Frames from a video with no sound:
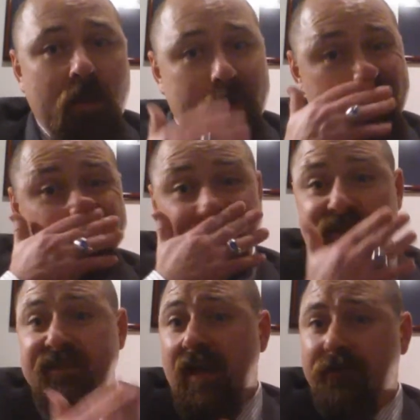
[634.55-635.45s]
This one
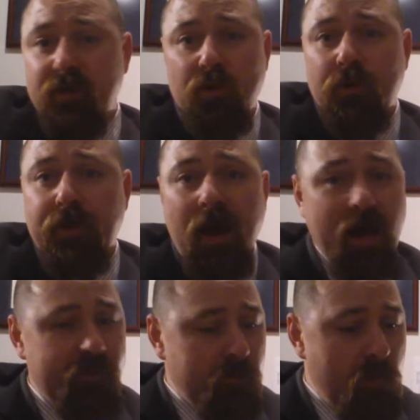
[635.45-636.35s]
doesn't have to do with
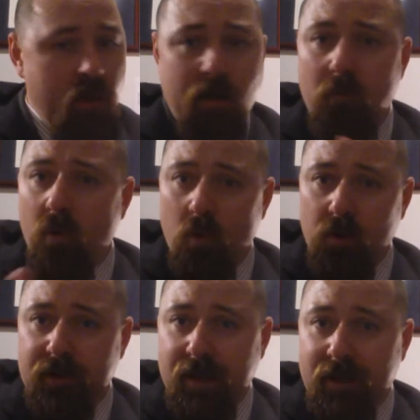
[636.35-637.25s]
either mom
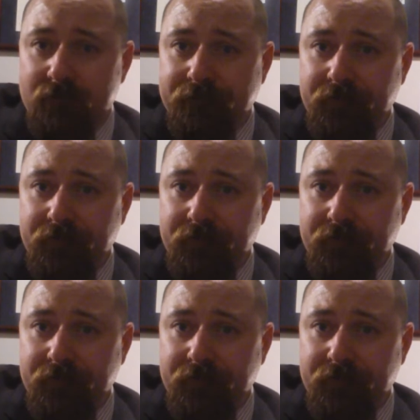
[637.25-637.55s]
or dad.